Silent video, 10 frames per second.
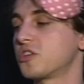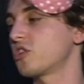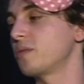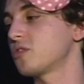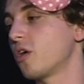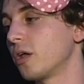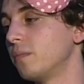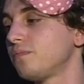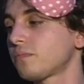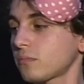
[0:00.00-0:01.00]
stream started.
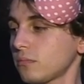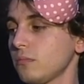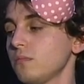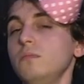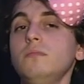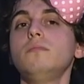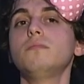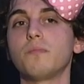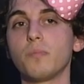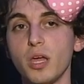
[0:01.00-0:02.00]

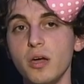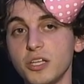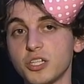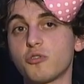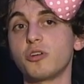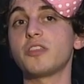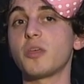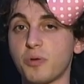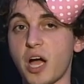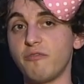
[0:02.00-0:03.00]
To create the
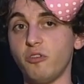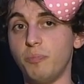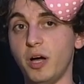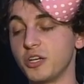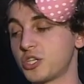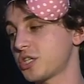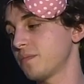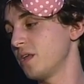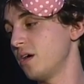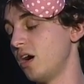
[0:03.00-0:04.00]
Prideful Punch,
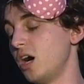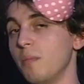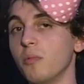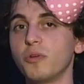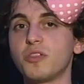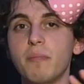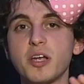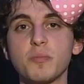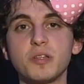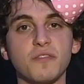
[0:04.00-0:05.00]
Um, with the
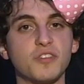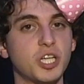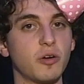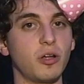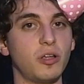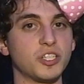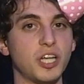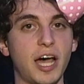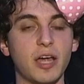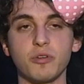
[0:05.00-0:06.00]
measurements of cereal
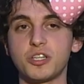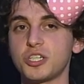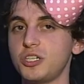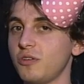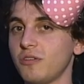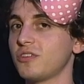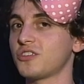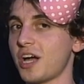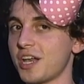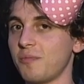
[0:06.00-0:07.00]
aside, which you can
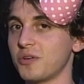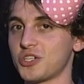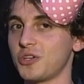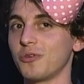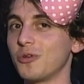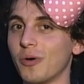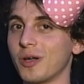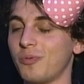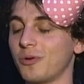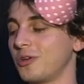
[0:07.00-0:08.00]
decide how much cereal you want to
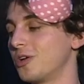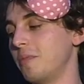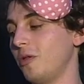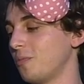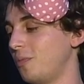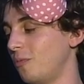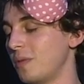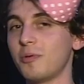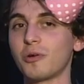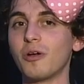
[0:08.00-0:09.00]
put in your milk bowl.
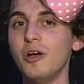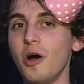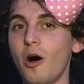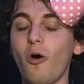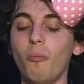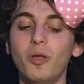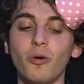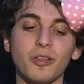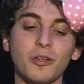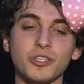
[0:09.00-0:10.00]
Maybe you're all
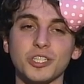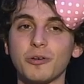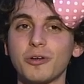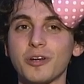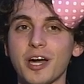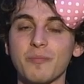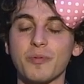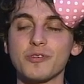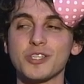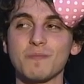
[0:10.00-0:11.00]
milk, little cereal kind of
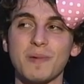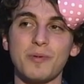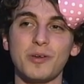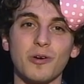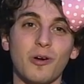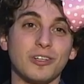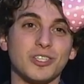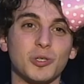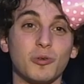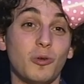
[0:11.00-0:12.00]
person. Maybe you're all
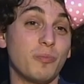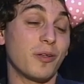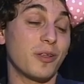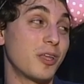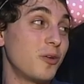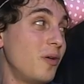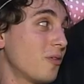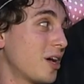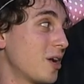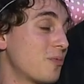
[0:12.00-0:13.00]
cereal, barely in a milk
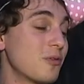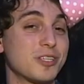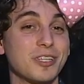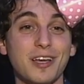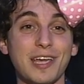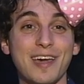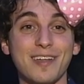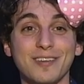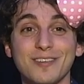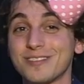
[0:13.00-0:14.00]
kind of person like Anna
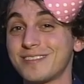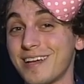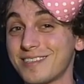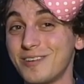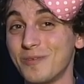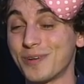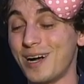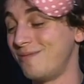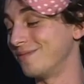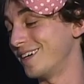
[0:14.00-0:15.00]
is. That's no
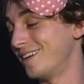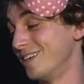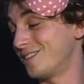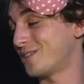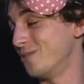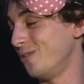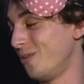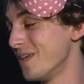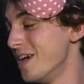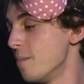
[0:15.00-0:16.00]
problem there. It's cool.
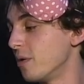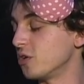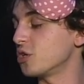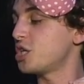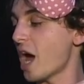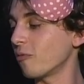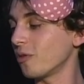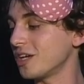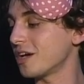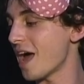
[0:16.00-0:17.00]
But you're
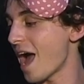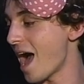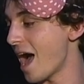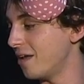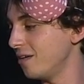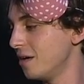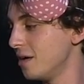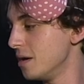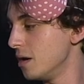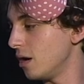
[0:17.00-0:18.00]
generally going to add,
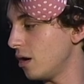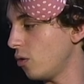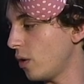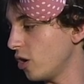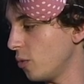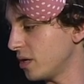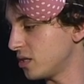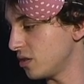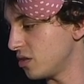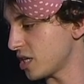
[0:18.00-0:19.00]
oh, I hope I
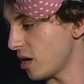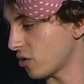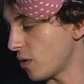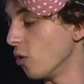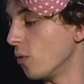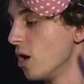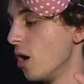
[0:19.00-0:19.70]
did this out correctly. Oh,